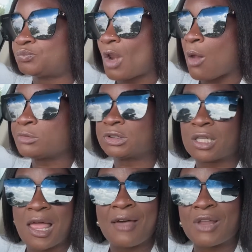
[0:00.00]
I wish I
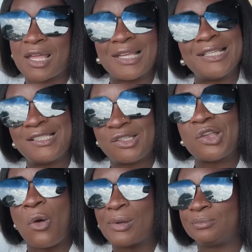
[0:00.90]
could have, like, an
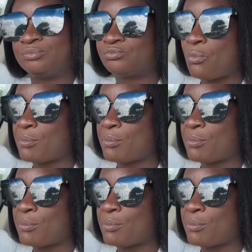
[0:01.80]
easygoing,